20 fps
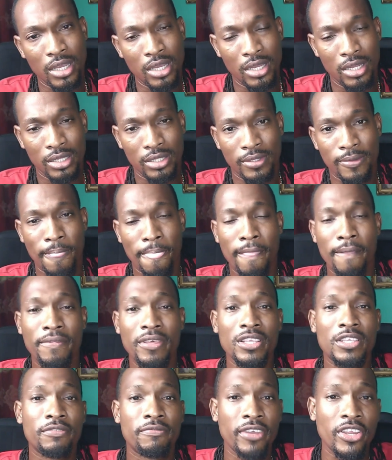at
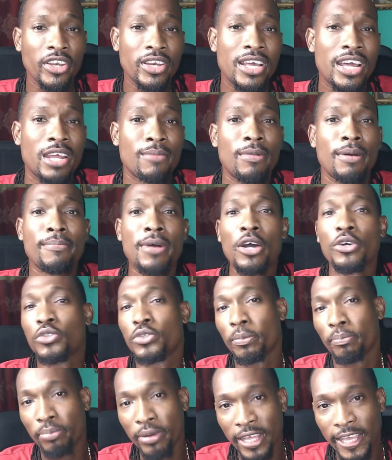this video that I'm about
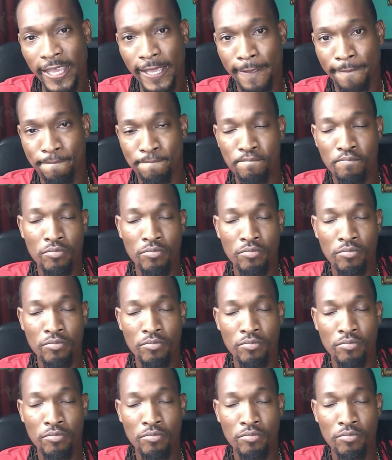to play,